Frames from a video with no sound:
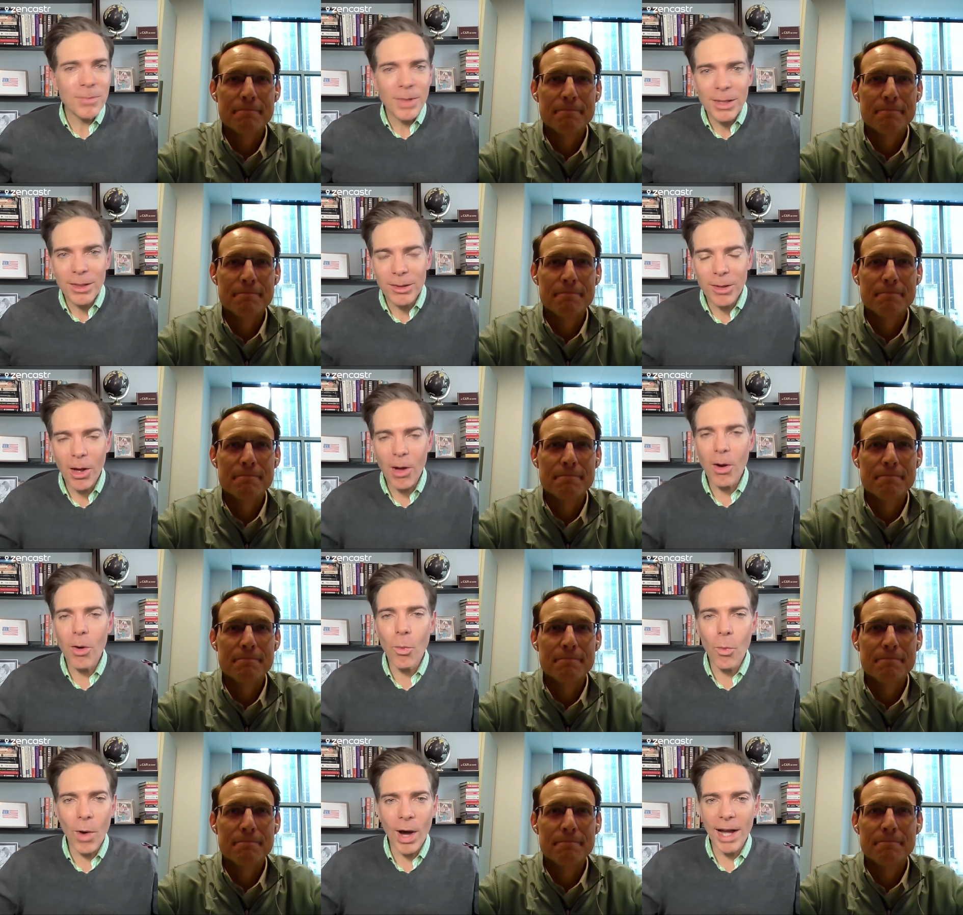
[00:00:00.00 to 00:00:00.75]

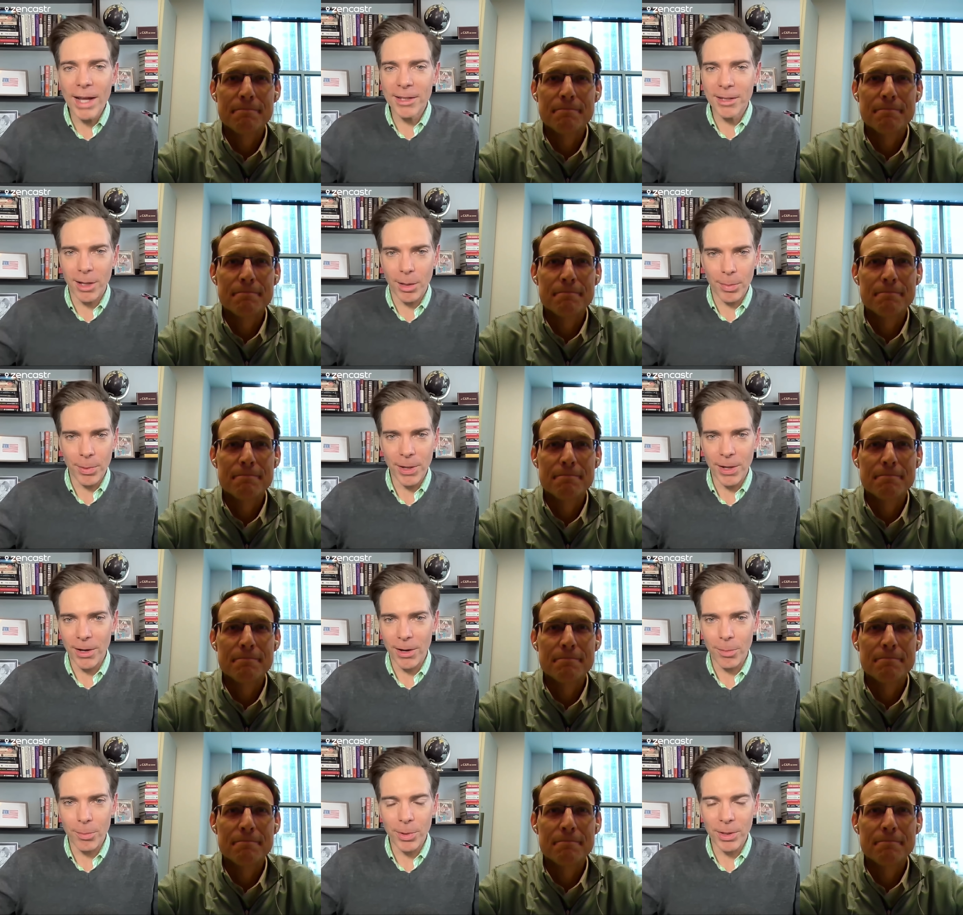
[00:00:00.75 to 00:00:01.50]
Speaker 1: Long wind up
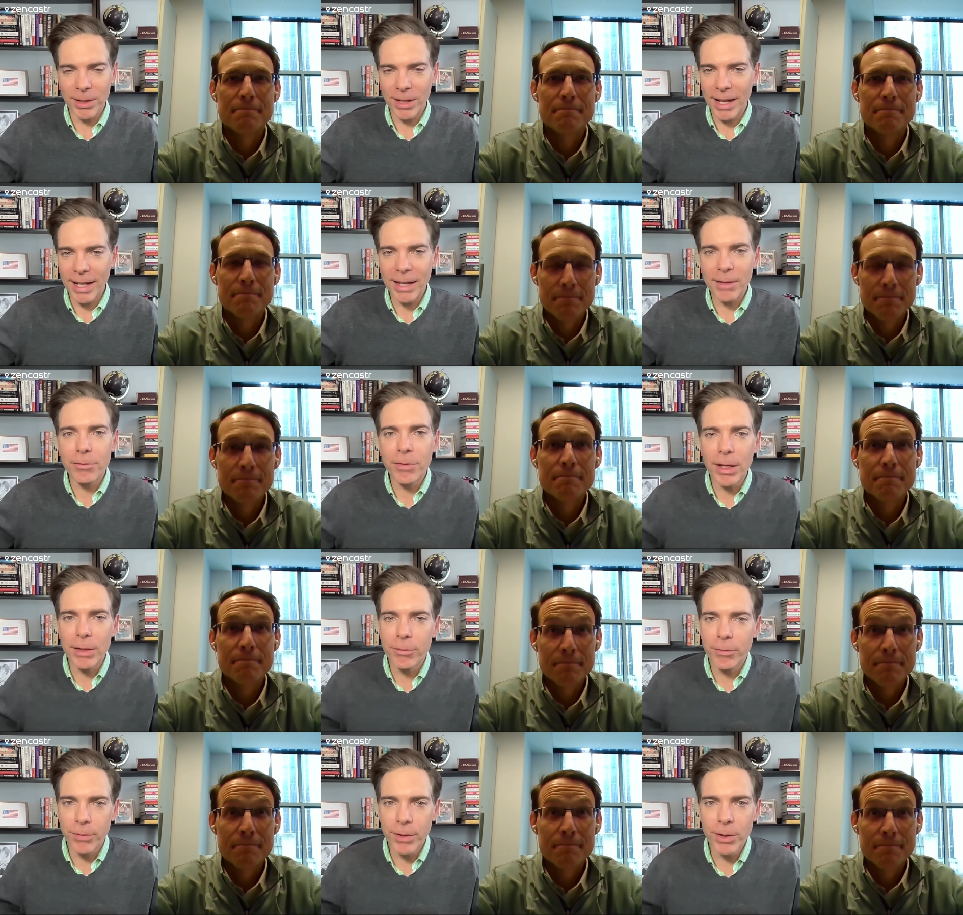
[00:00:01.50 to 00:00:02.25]
here, but like
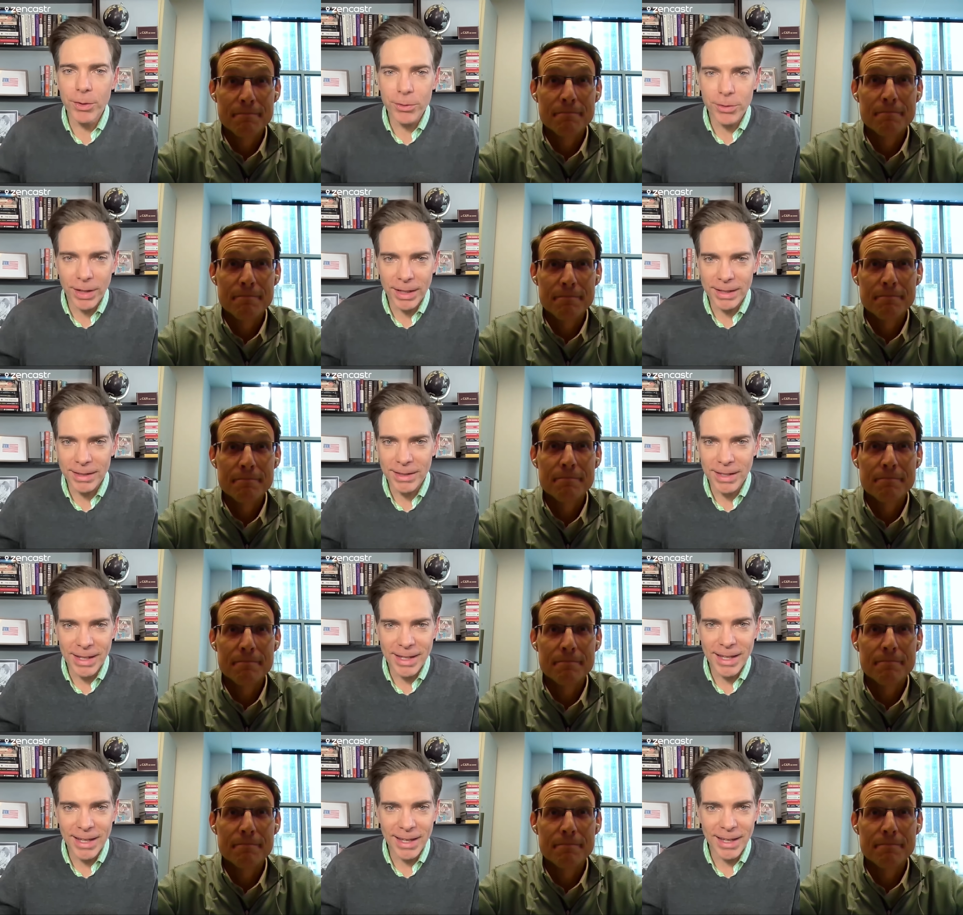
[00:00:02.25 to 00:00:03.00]
it feels like
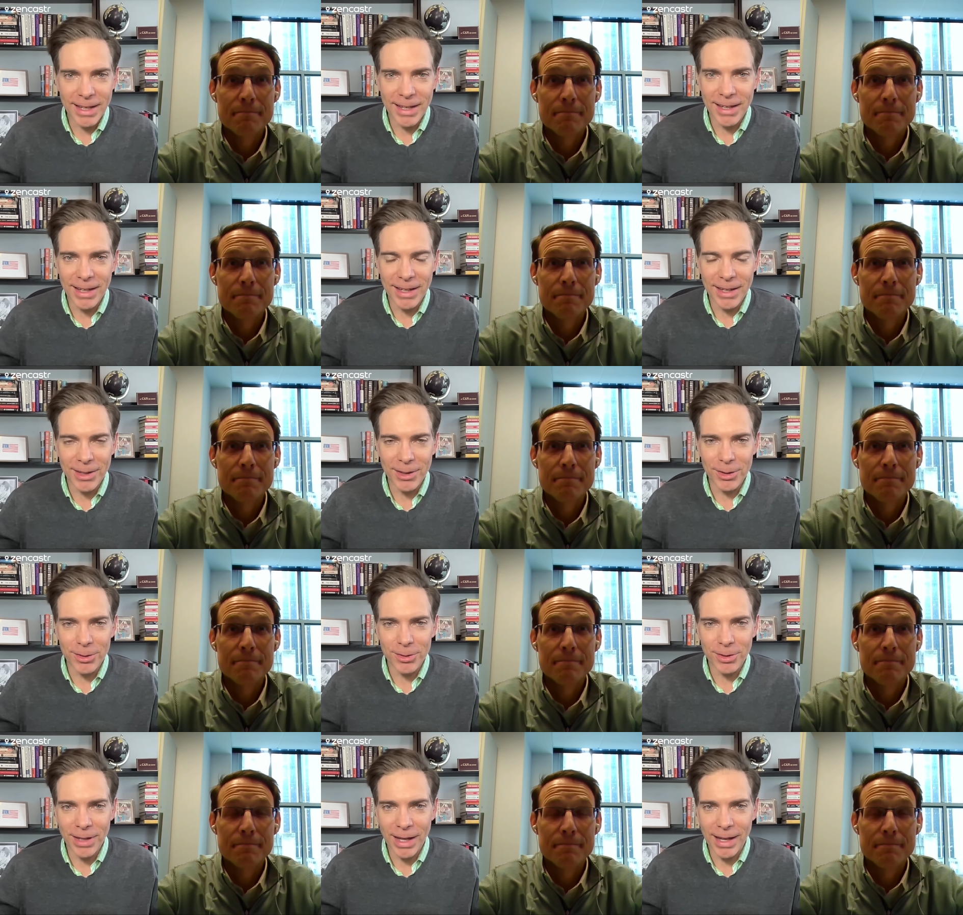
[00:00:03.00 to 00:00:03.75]
Nikki
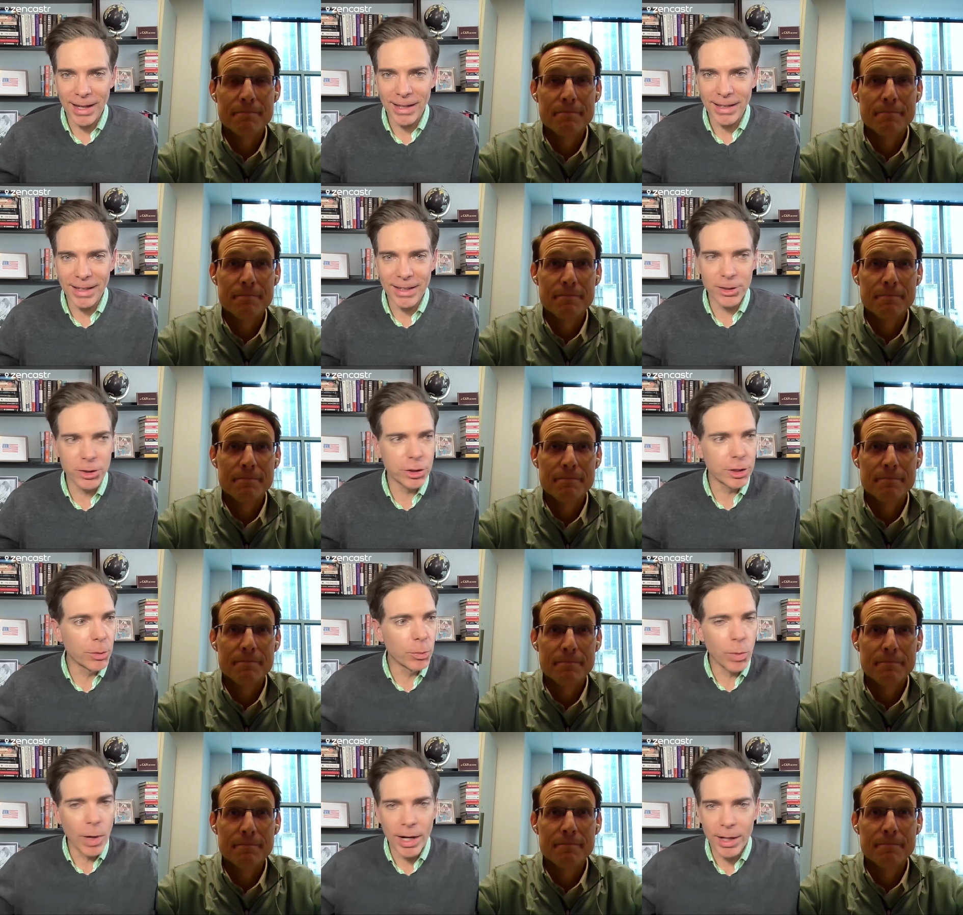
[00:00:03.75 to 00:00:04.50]
is
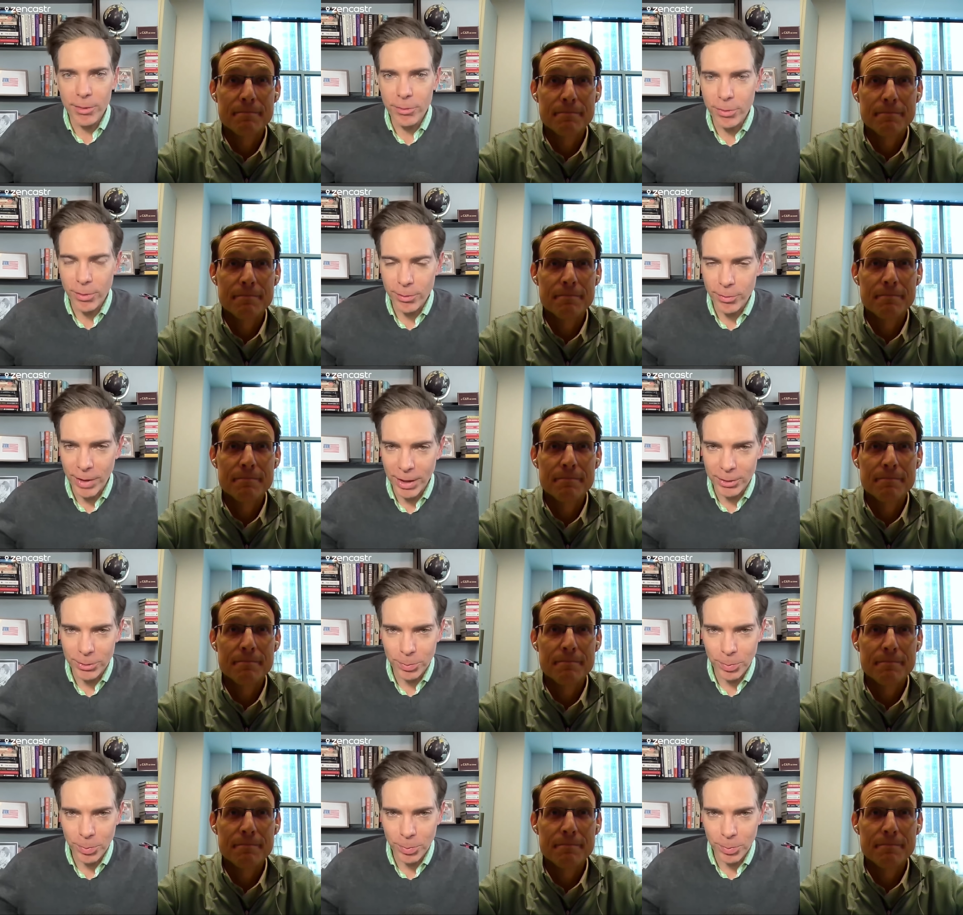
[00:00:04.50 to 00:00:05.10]
she running for vice